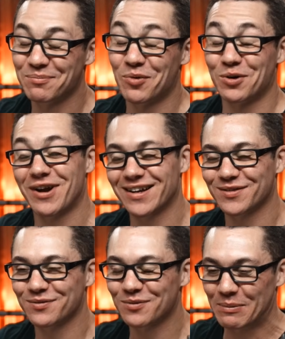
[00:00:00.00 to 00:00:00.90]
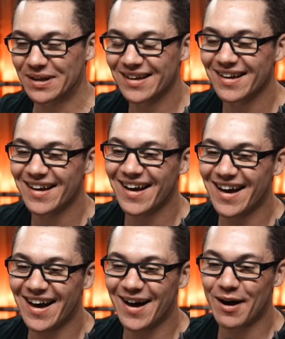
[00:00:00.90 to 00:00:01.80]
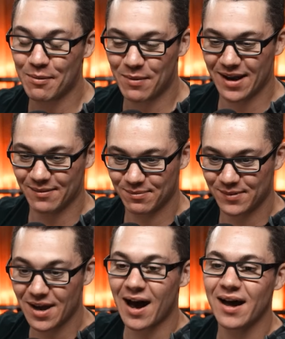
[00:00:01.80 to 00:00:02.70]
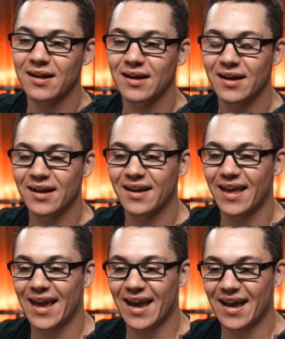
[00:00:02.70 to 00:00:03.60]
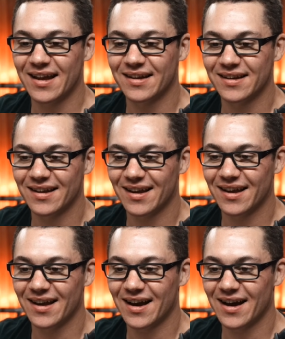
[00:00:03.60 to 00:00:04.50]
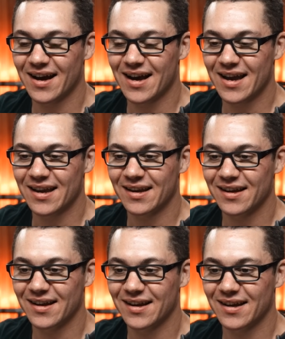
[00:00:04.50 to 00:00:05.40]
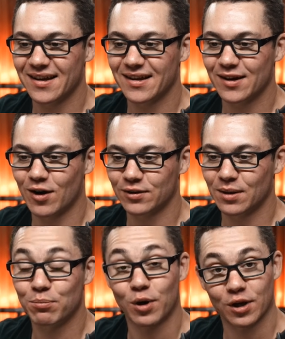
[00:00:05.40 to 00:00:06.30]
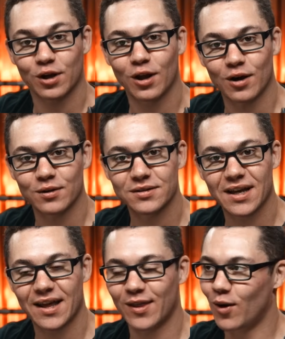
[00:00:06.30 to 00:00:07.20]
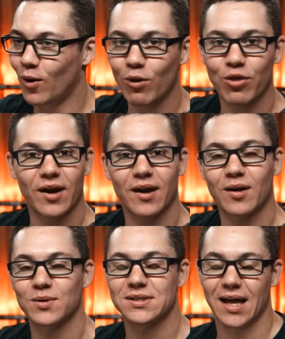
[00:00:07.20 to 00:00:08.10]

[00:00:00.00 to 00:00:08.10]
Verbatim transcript: more attractive women on my yacht, and I called it Book and Close. And the whole thing was